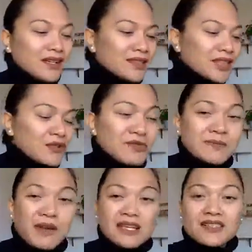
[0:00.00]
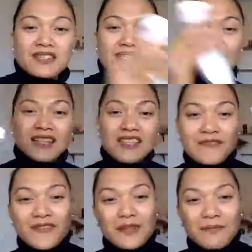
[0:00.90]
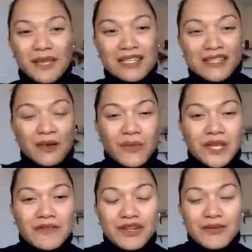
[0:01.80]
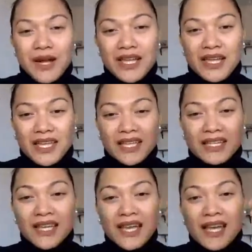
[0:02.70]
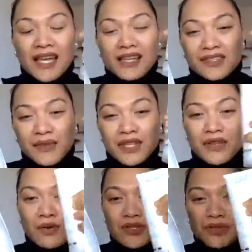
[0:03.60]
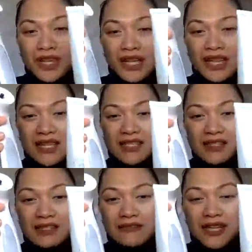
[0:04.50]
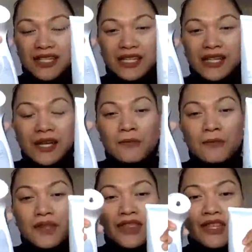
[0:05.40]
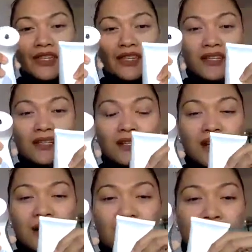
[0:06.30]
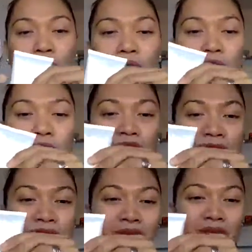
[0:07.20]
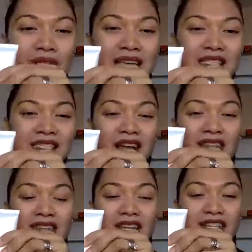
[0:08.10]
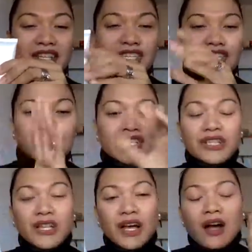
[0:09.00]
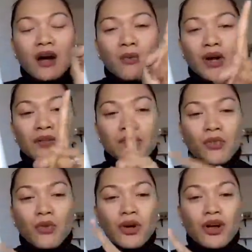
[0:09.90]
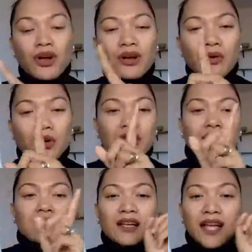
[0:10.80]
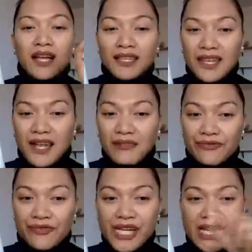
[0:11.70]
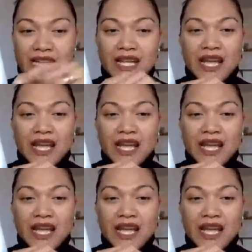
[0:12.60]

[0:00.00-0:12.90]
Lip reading: The LumiSpa is on sale in the Philippines, so whenever you buy a kit, so it goes with the cleanser already, but the promo will be, you will get an additional one more, or a free